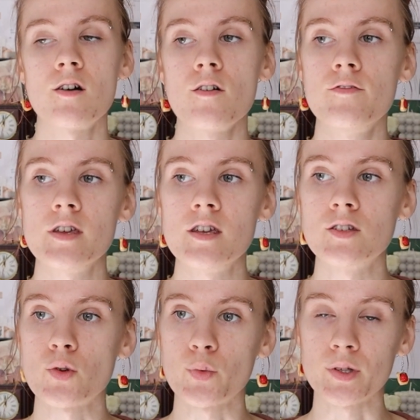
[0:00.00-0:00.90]
all of
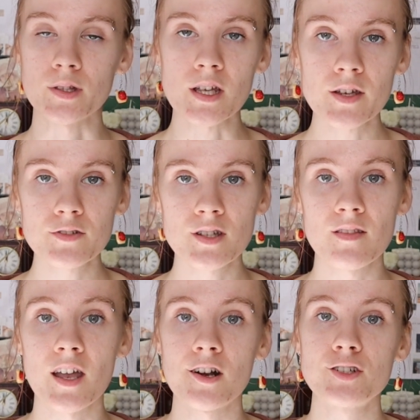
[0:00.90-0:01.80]
these reliefs,
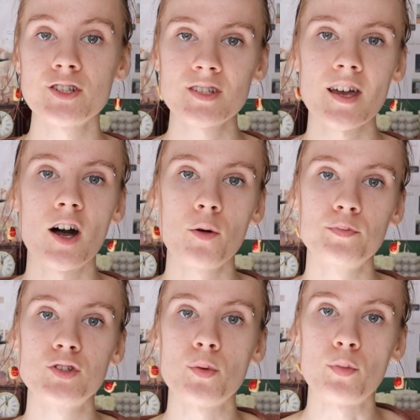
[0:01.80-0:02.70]
they are just to
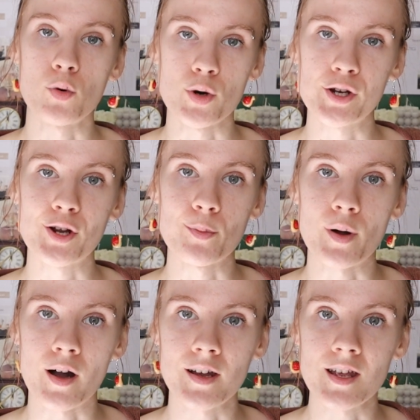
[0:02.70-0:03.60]
help support your
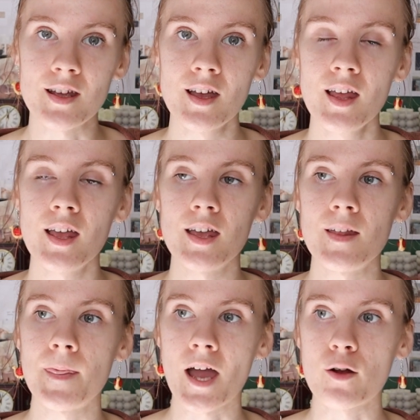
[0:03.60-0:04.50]
body
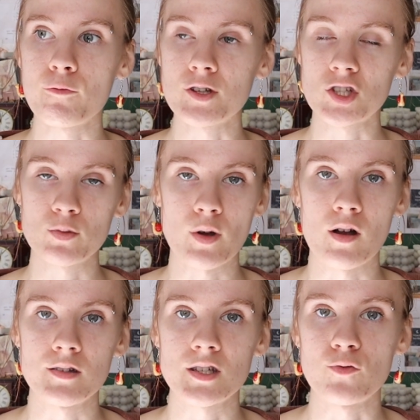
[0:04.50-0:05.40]
in that
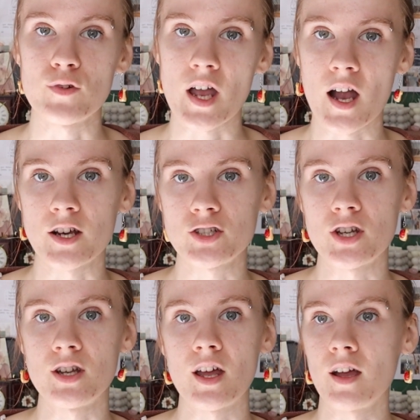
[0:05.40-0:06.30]
response and
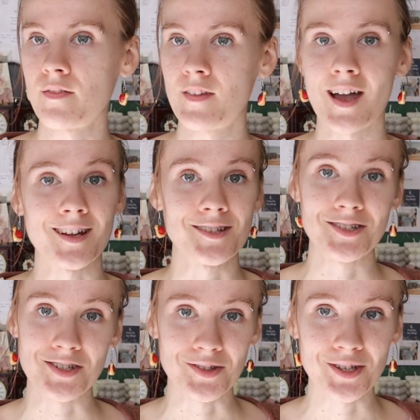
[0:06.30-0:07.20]
reaction that it's
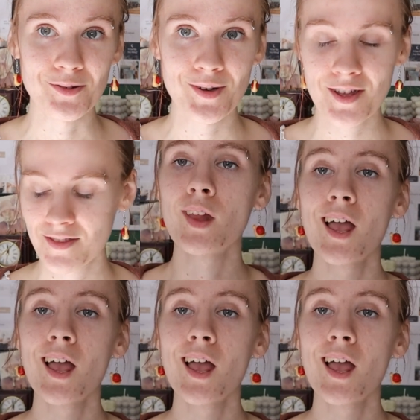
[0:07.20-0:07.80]
dealing with.